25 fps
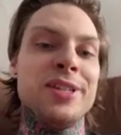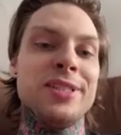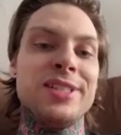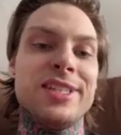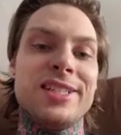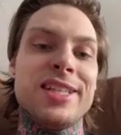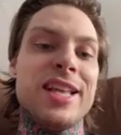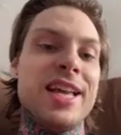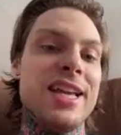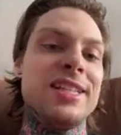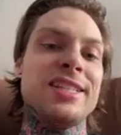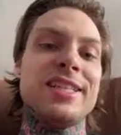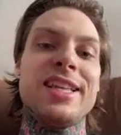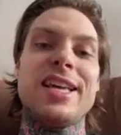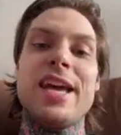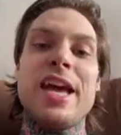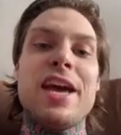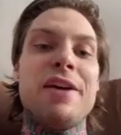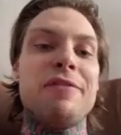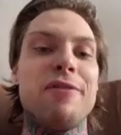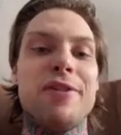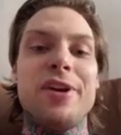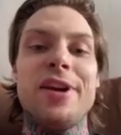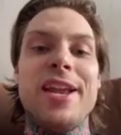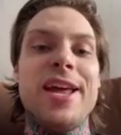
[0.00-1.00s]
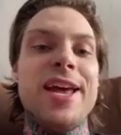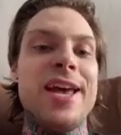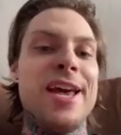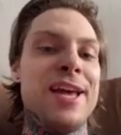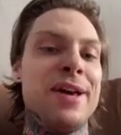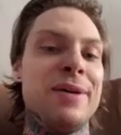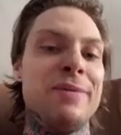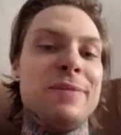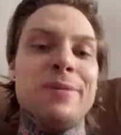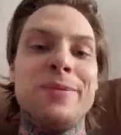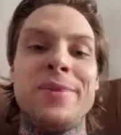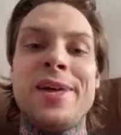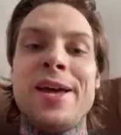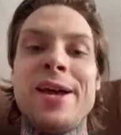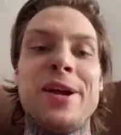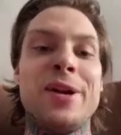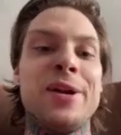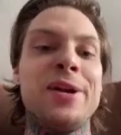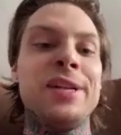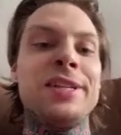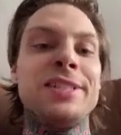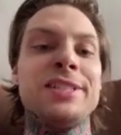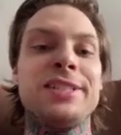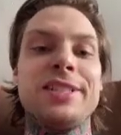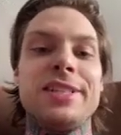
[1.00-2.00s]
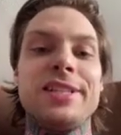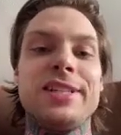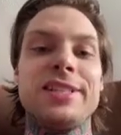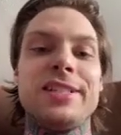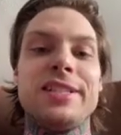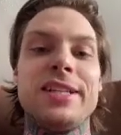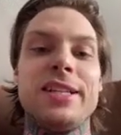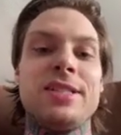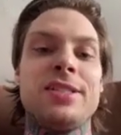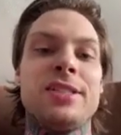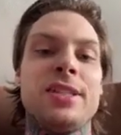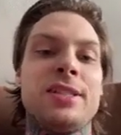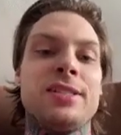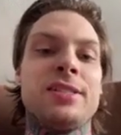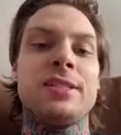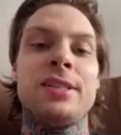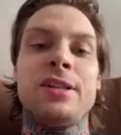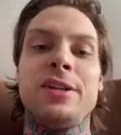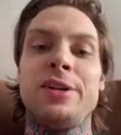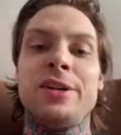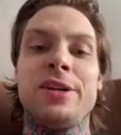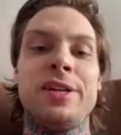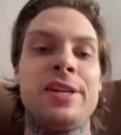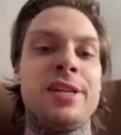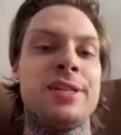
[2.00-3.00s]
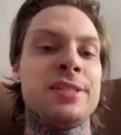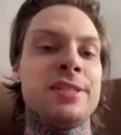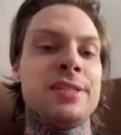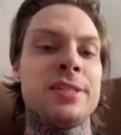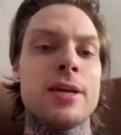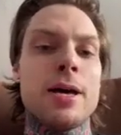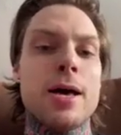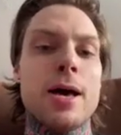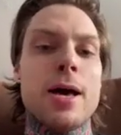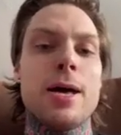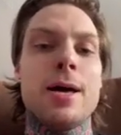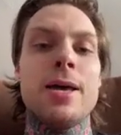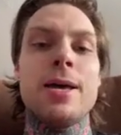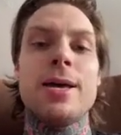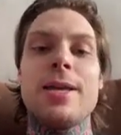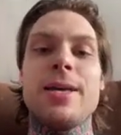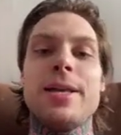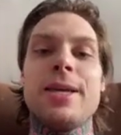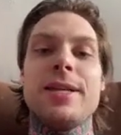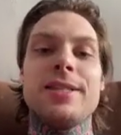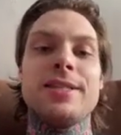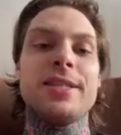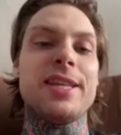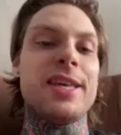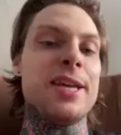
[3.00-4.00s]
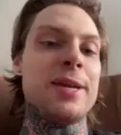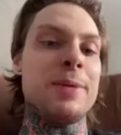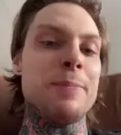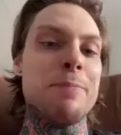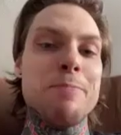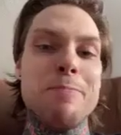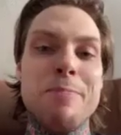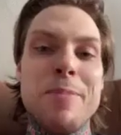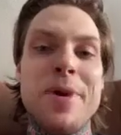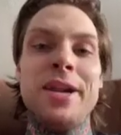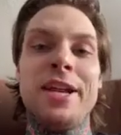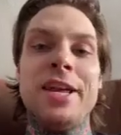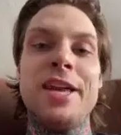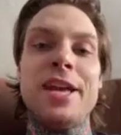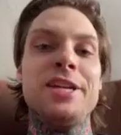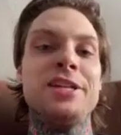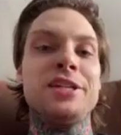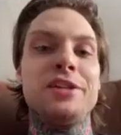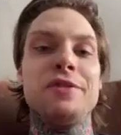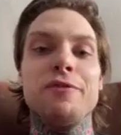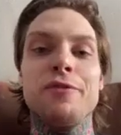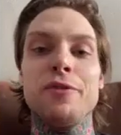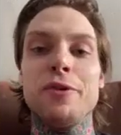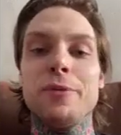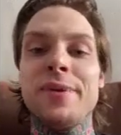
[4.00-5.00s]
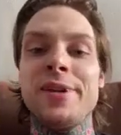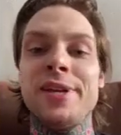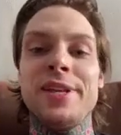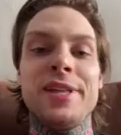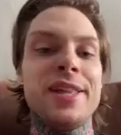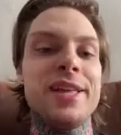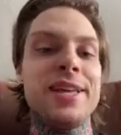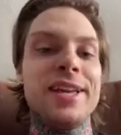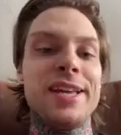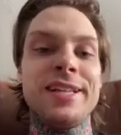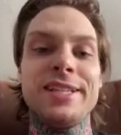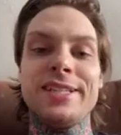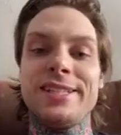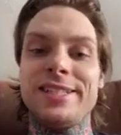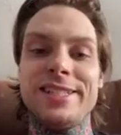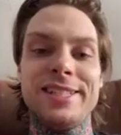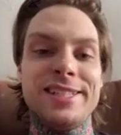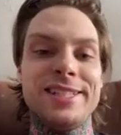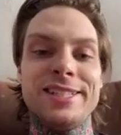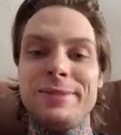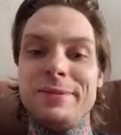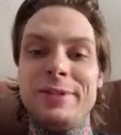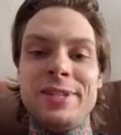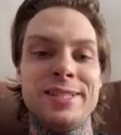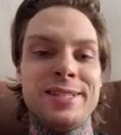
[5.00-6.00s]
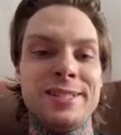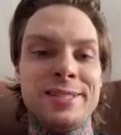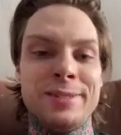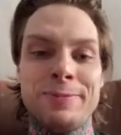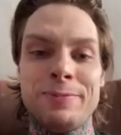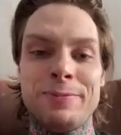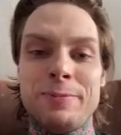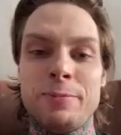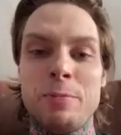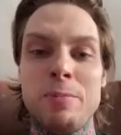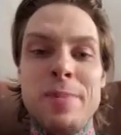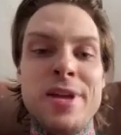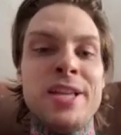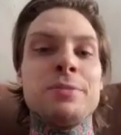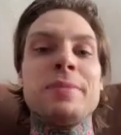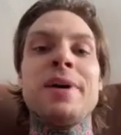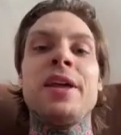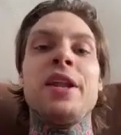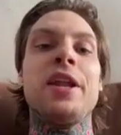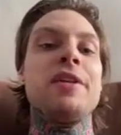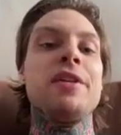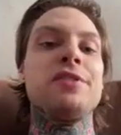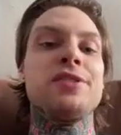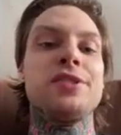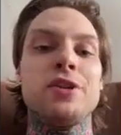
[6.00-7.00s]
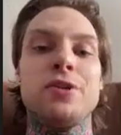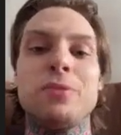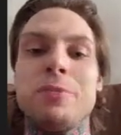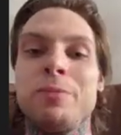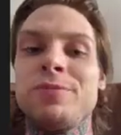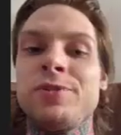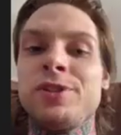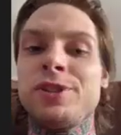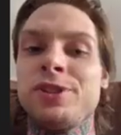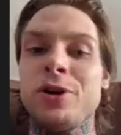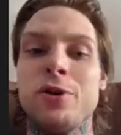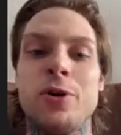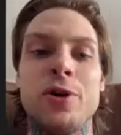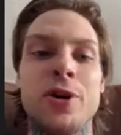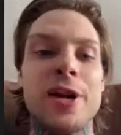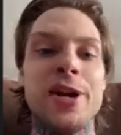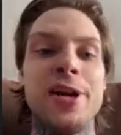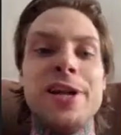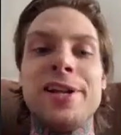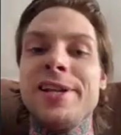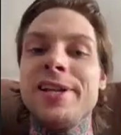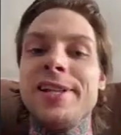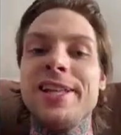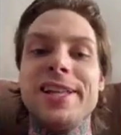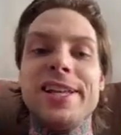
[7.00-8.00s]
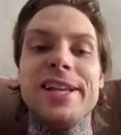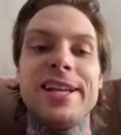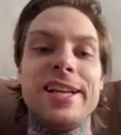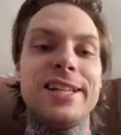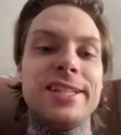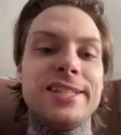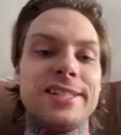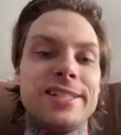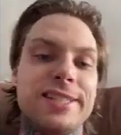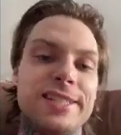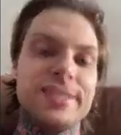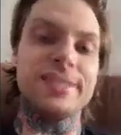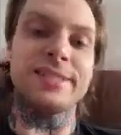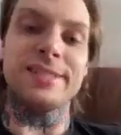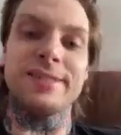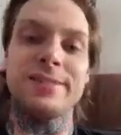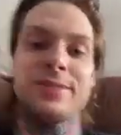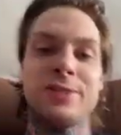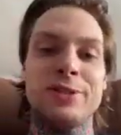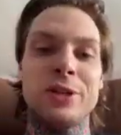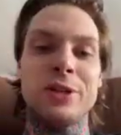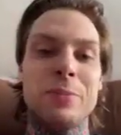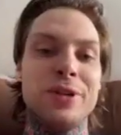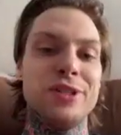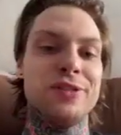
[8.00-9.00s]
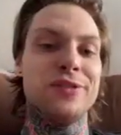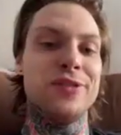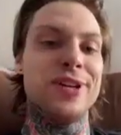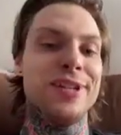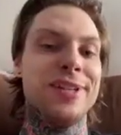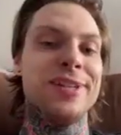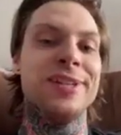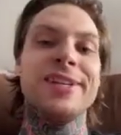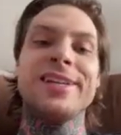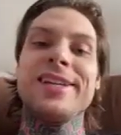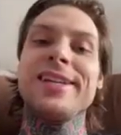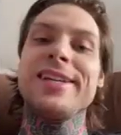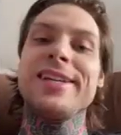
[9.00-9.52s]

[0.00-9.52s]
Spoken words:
It's like every day I'm there and it's just literally it's like medication for me. Like it's makes my life so great. Like it's just so much fun.